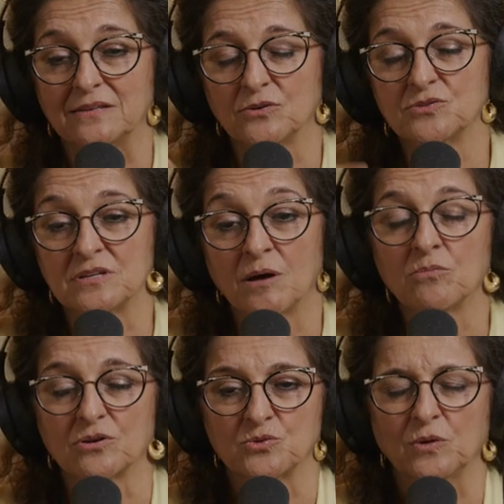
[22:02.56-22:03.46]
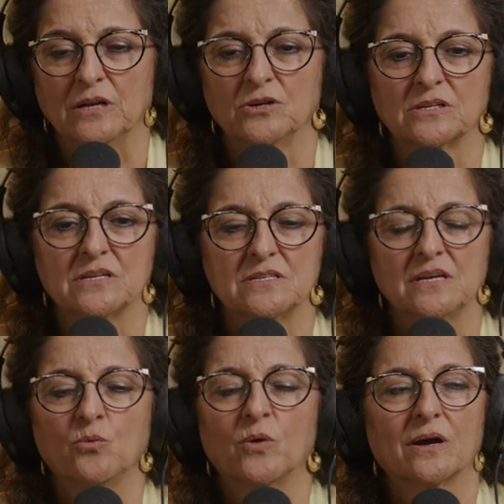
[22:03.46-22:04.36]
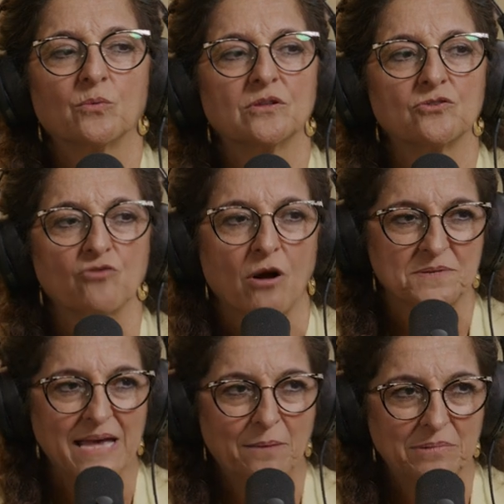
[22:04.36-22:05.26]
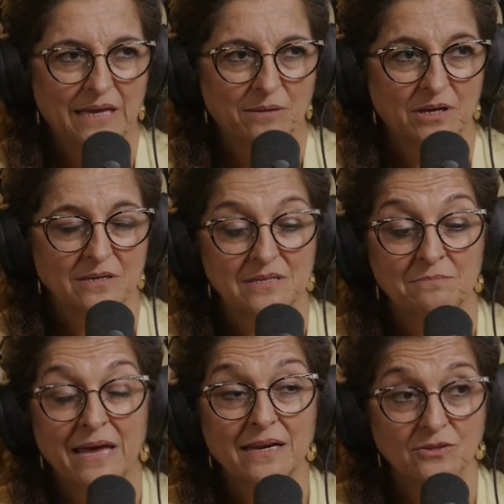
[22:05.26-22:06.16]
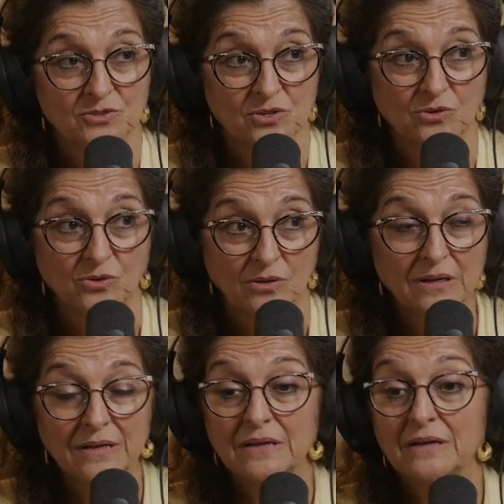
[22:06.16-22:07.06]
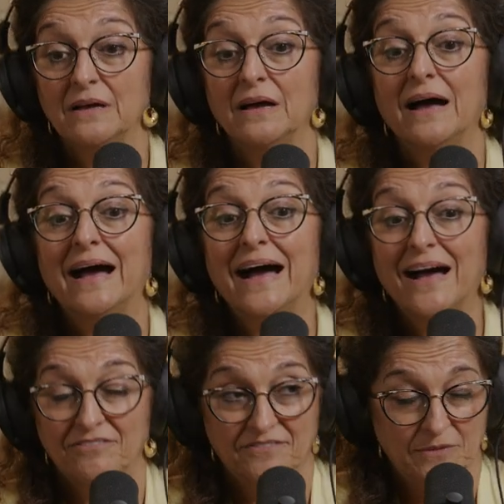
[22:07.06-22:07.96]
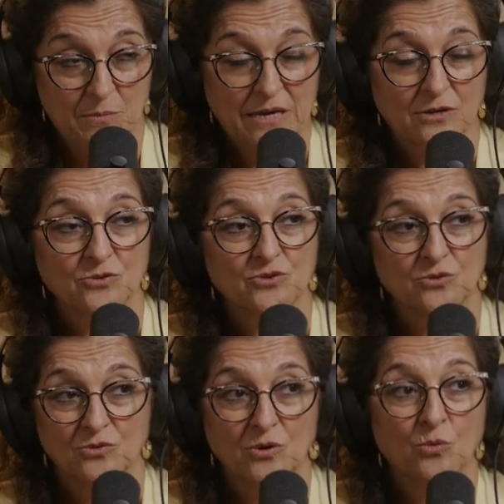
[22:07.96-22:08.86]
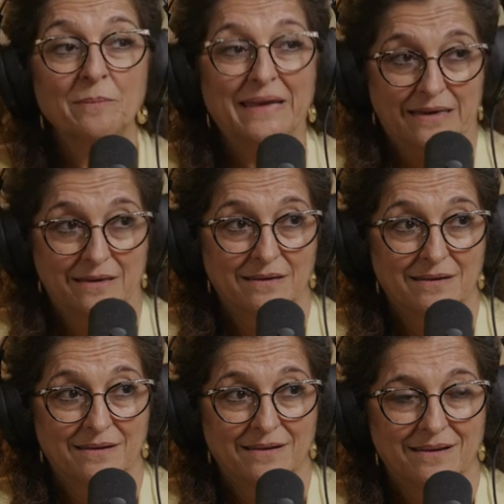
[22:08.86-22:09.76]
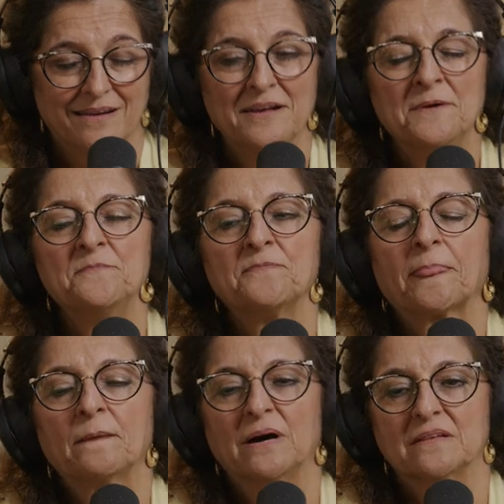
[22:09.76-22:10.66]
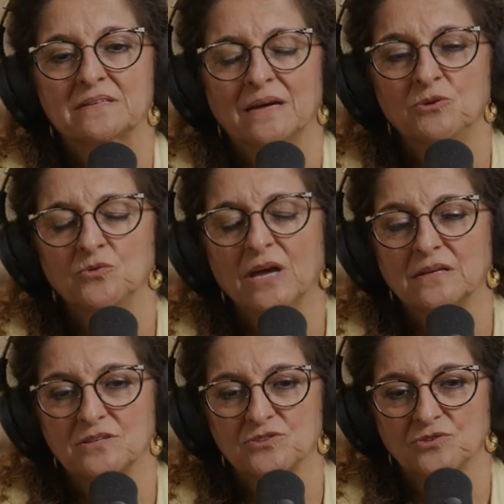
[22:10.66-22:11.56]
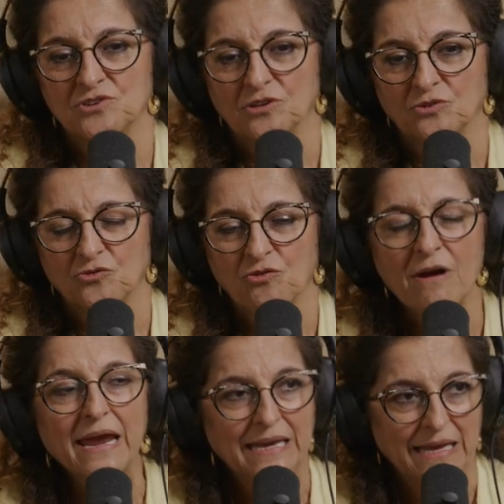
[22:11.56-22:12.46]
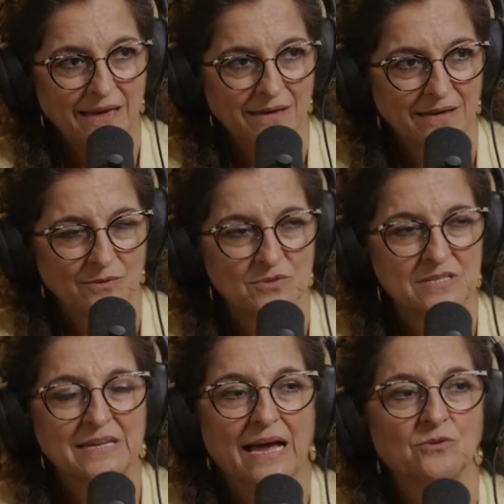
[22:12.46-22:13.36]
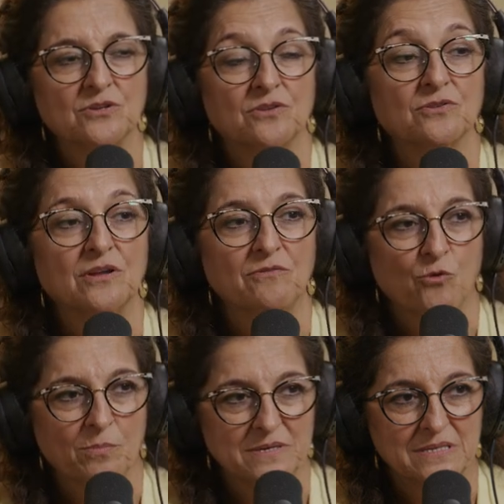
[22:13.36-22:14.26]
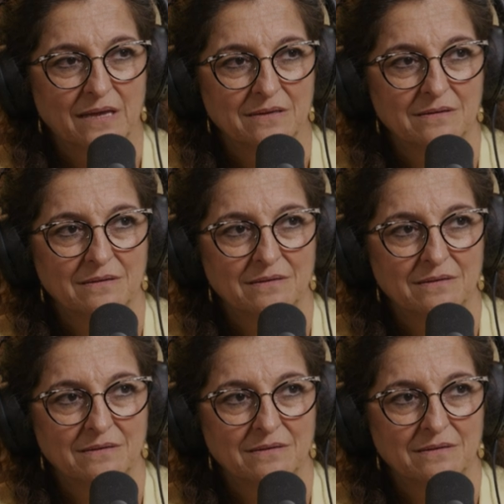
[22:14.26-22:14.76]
in those numbers, we looked to see where were the drops happening because in medical school, half the medical school are women by the time you get to surgical training, it was down to 34%.